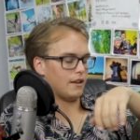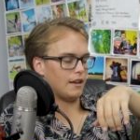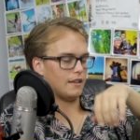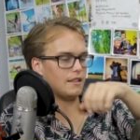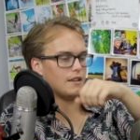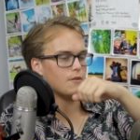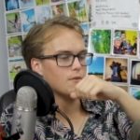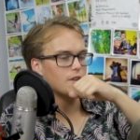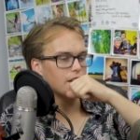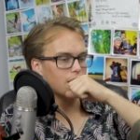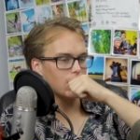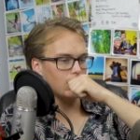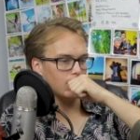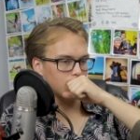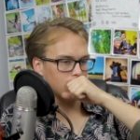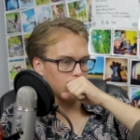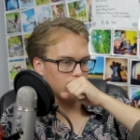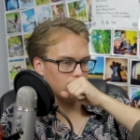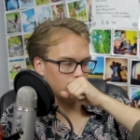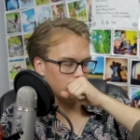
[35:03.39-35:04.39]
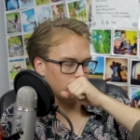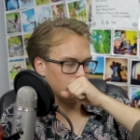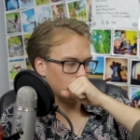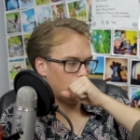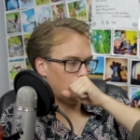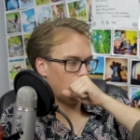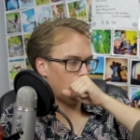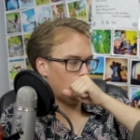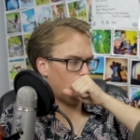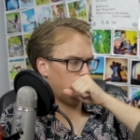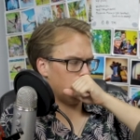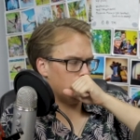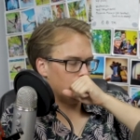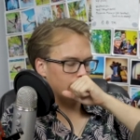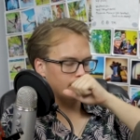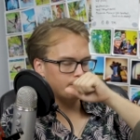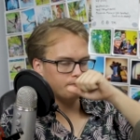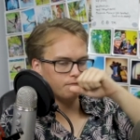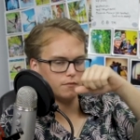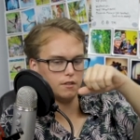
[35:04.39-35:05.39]
think when it comes to
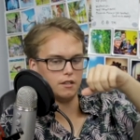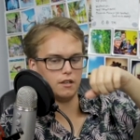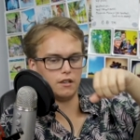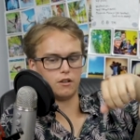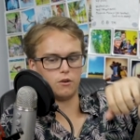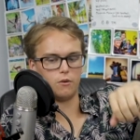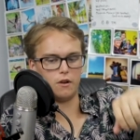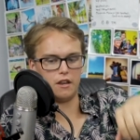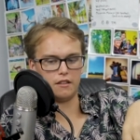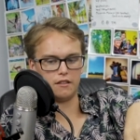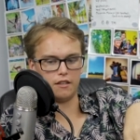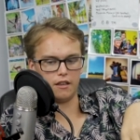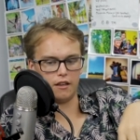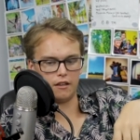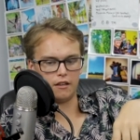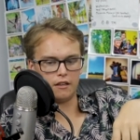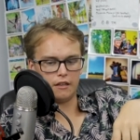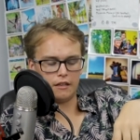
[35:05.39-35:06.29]
the Queen thing,